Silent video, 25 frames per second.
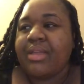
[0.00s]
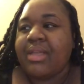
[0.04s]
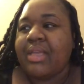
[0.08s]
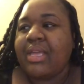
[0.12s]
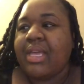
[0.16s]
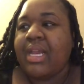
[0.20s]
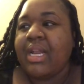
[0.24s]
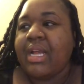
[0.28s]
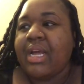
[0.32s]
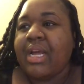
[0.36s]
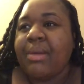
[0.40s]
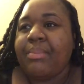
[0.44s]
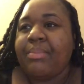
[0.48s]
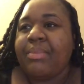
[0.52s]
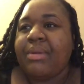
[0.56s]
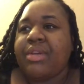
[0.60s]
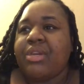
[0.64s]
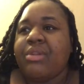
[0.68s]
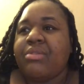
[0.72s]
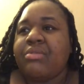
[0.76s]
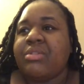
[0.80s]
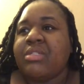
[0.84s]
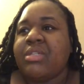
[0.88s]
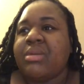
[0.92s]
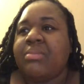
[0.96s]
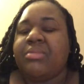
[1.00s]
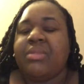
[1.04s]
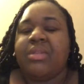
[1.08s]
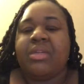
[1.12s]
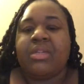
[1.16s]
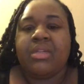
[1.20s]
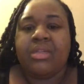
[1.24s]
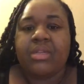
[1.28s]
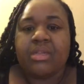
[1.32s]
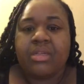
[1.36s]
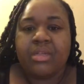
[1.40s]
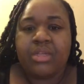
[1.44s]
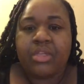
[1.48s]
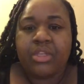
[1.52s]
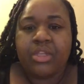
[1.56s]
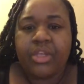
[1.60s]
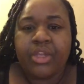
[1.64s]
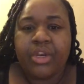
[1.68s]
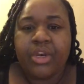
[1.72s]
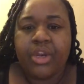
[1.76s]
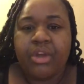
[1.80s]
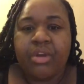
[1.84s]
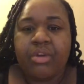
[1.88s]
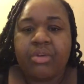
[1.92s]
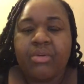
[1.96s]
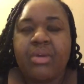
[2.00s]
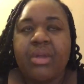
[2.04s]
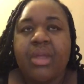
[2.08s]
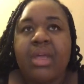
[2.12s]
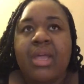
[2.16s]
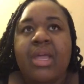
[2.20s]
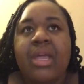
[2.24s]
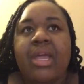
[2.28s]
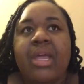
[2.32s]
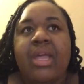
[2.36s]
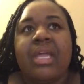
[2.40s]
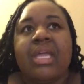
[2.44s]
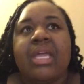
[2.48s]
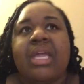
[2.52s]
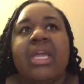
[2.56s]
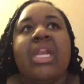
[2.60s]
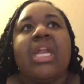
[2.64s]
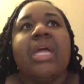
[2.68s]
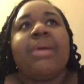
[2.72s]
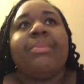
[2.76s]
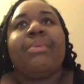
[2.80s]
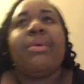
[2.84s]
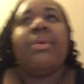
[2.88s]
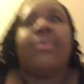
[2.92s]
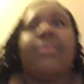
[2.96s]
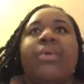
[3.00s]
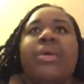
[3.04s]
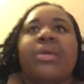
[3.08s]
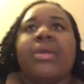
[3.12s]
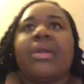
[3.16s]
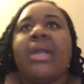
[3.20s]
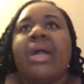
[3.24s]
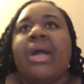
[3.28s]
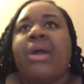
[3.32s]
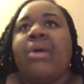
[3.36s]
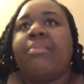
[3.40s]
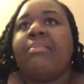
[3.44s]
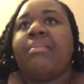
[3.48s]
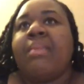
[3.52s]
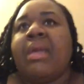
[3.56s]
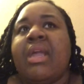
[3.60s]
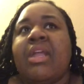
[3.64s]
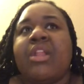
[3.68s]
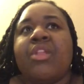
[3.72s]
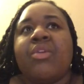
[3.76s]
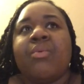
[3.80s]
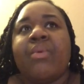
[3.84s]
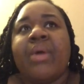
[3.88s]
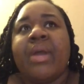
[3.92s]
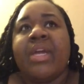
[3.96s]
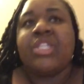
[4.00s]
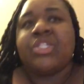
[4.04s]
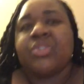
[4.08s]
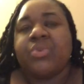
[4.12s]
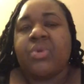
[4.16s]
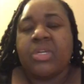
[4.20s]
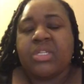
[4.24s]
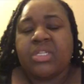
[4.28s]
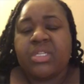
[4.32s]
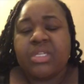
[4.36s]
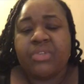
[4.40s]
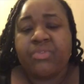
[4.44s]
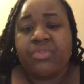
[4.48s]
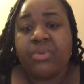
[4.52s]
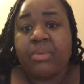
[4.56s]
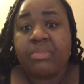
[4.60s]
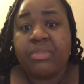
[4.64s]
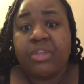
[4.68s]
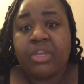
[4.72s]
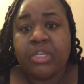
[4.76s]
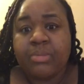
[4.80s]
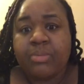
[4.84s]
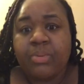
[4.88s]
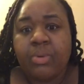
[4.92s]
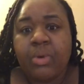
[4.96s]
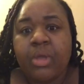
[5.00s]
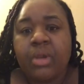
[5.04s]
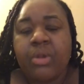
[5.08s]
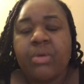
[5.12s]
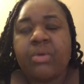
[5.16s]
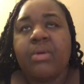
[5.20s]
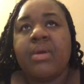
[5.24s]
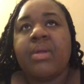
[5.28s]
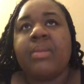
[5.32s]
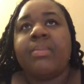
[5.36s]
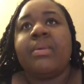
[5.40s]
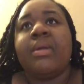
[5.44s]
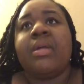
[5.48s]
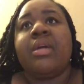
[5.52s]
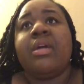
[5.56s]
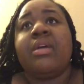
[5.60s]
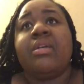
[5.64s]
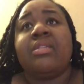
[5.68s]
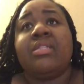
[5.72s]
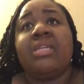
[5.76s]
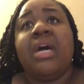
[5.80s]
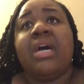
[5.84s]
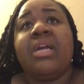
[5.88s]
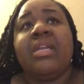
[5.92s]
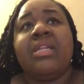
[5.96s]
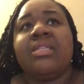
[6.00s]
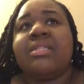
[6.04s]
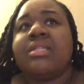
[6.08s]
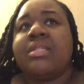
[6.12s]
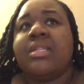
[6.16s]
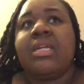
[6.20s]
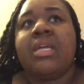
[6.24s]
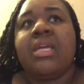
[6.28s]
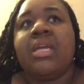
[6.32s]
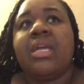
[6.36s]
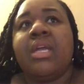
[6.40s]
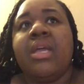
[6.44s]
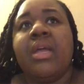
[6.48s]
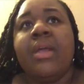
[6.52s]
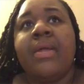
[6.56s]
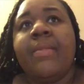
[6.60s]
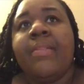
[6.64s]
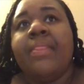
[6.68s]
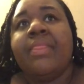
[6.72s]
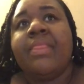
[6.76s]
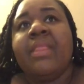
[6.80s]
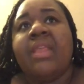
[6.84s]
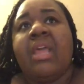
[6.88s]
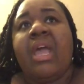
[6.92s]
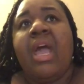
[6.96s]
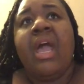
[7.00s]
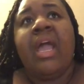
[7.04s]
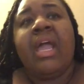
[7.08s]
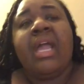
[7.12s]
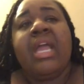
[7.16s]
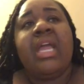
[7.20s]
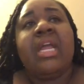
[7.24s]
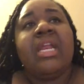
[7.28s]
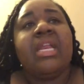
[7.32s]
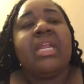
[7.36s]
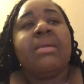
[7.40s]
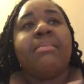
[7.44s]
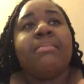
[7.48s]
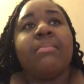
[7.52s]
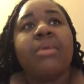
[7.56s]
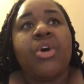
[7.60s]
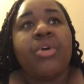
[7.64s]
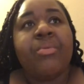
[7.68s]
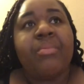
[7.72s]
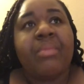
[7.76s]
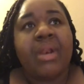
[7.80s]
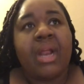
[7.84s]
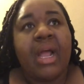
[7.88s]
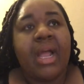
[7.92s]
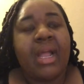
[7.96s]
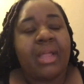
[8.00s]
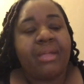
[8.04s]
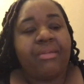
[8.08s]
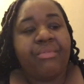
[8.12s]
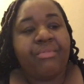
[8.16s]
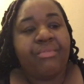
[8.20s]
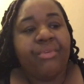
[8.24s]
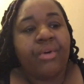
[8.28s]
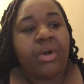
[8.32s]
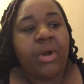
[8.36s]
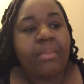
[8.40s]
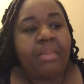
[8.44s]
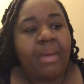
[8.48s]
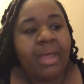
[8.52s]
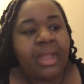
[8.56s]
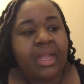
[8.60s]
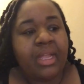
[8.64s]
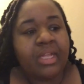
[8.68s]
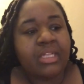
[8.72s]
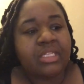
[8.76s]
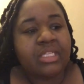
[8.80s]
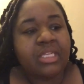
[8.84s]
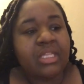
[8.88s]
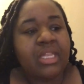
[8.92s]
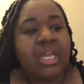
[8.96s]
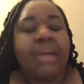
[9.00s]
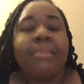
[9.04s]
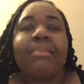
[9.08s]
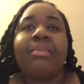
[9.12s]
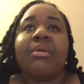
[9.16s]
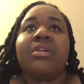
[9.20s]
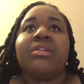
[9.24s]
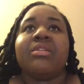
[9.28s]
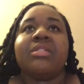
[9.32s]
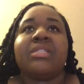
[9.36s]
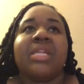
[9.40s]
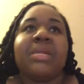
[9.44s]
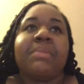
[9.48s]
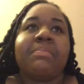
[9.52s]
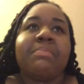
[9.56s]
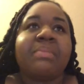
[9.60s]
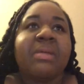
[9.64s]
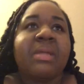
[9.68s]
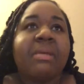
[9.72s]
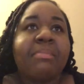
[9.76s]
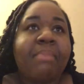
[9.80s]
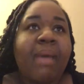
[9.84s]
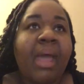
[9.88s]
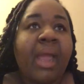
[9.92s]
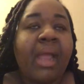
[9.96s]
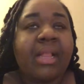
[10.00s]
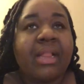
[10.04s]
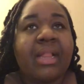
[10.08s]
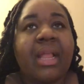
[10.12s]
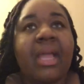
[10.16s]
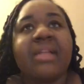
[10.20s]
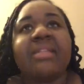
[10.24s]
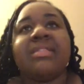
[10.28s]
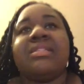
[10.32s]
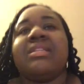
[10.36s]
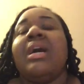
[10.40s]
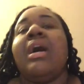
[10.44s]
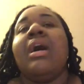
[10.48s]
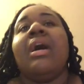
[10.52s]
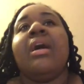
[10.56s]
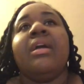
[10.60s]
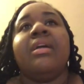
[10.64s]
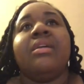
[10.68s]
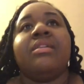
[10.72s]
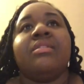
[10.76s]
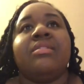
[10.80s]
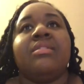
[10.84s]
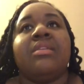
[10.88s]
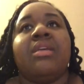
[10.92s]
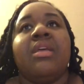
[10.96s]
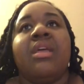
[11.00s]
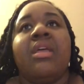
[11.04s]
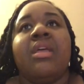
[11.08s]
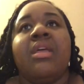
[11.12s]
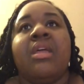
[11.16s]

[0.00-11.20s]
get up and do something you know get up and work out make the right choices from this point on because honestly at any moment i can fall back into that person and be back that size